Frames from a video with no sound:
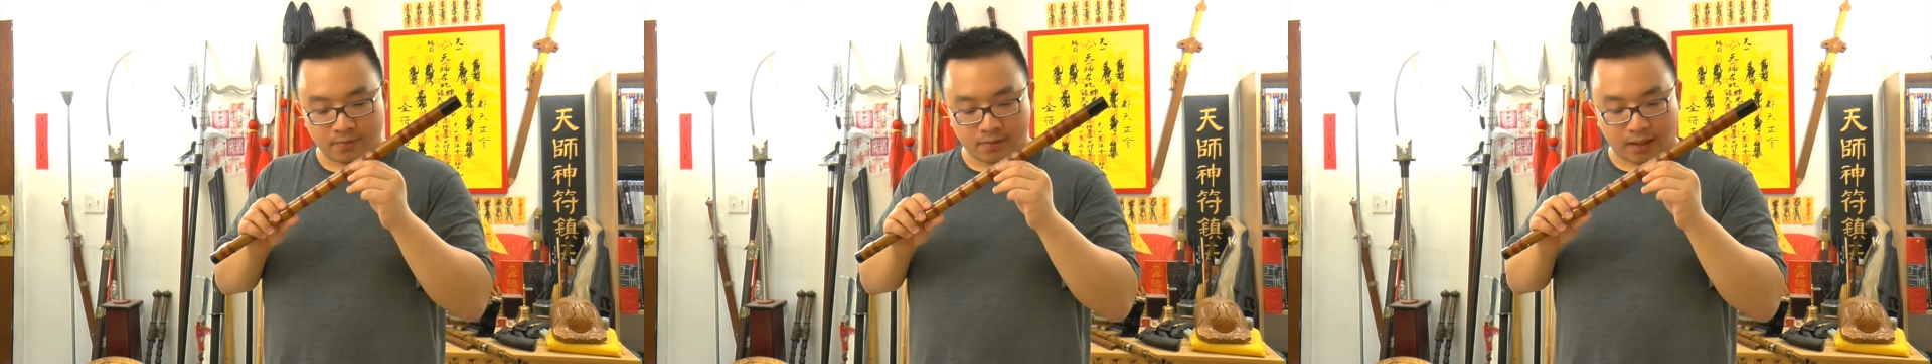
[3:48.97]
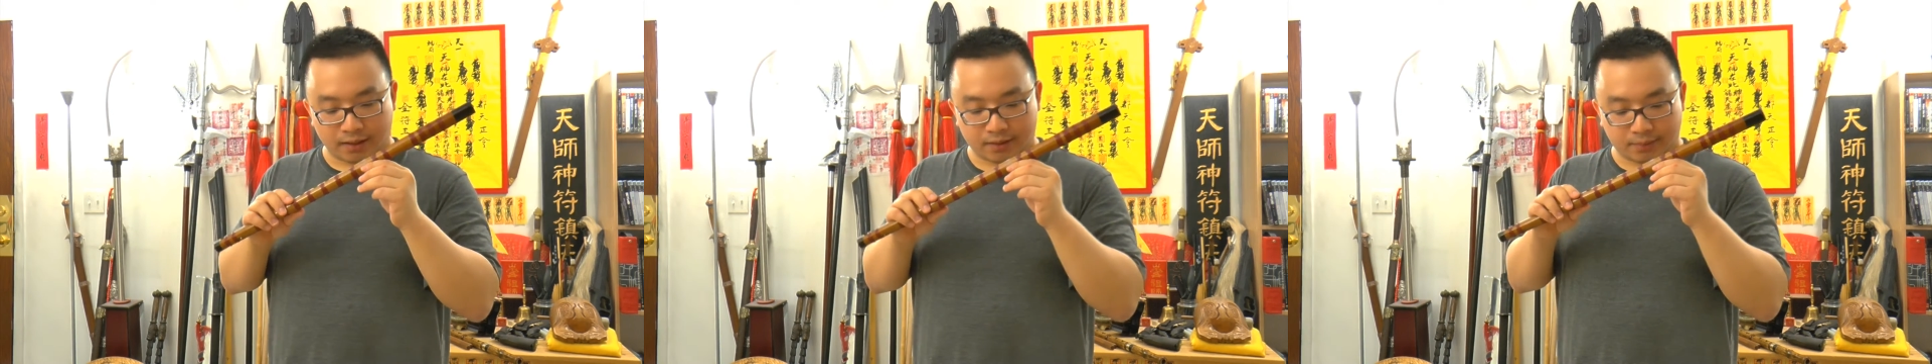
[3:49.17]

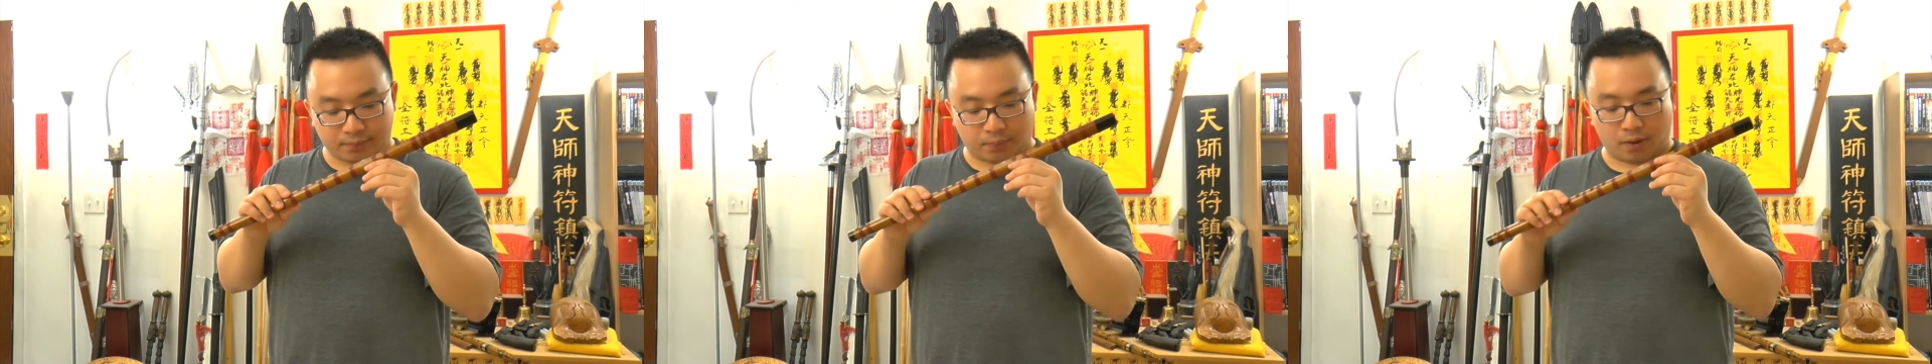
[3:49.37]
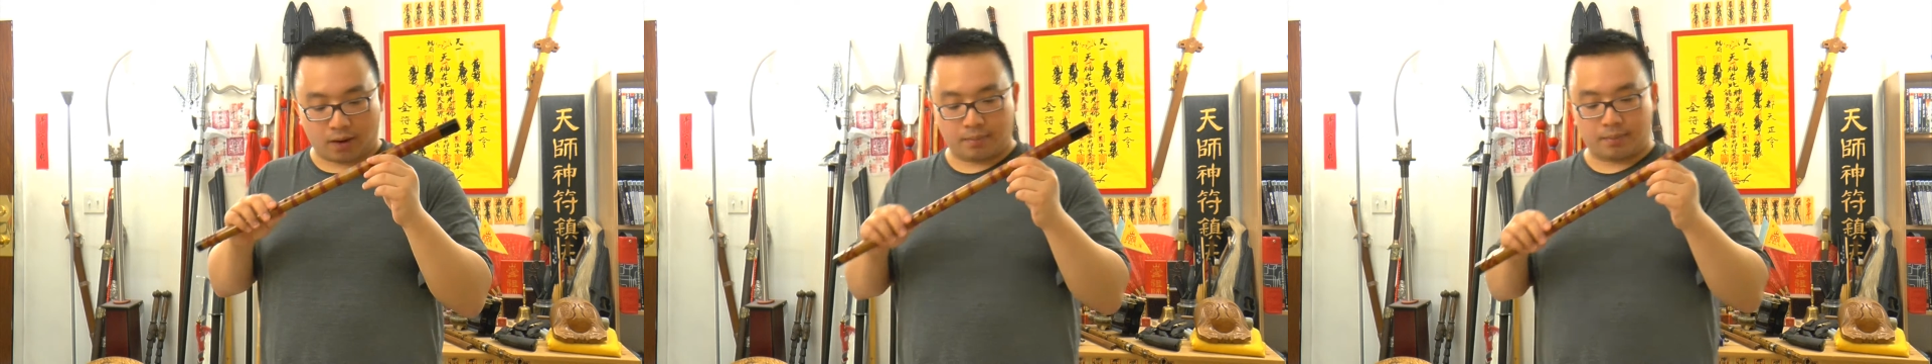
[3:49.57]
That's the
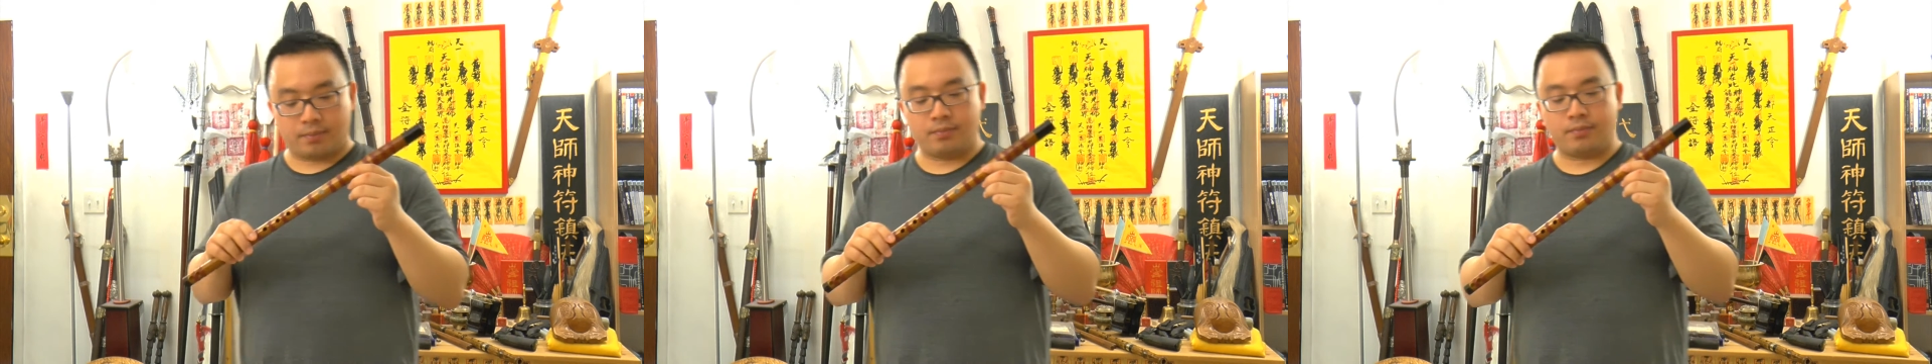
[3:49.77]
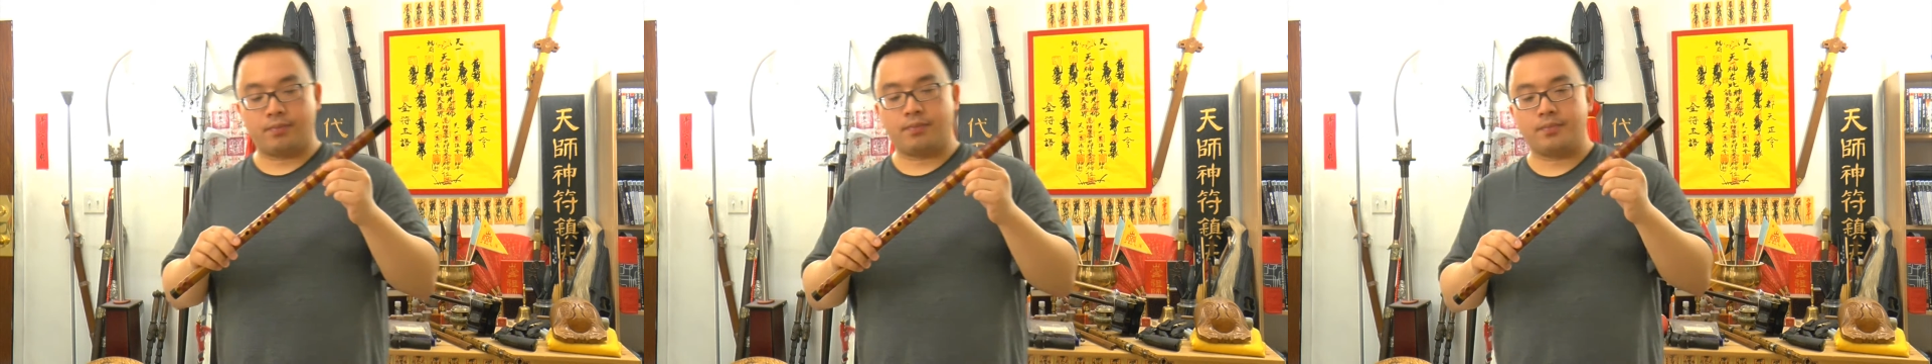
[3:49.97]

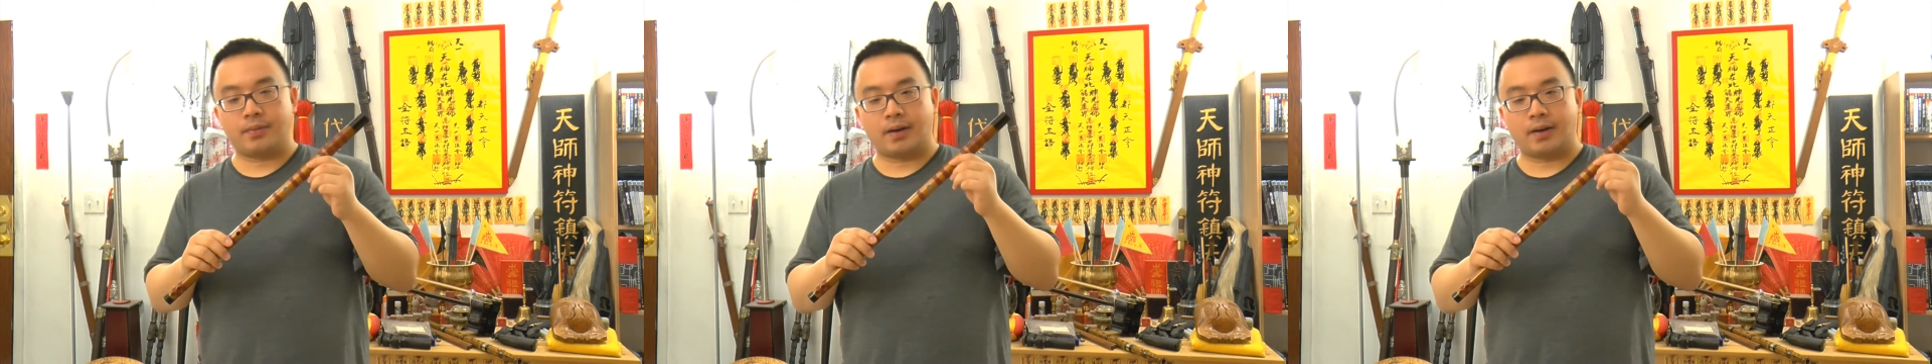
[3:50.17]
problem